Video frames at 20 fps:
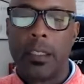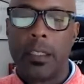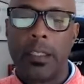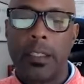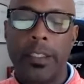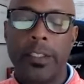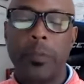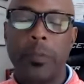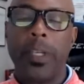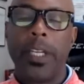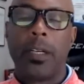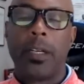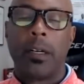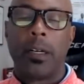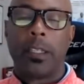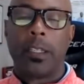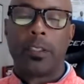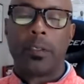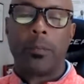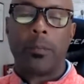could this be
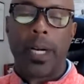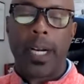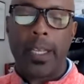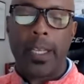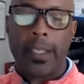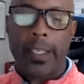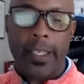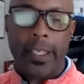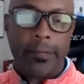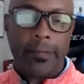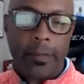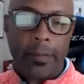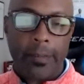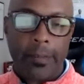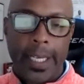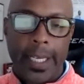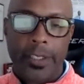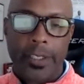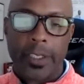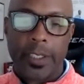caused by the
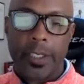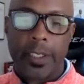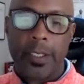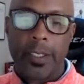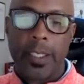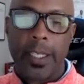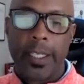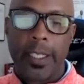inflammation?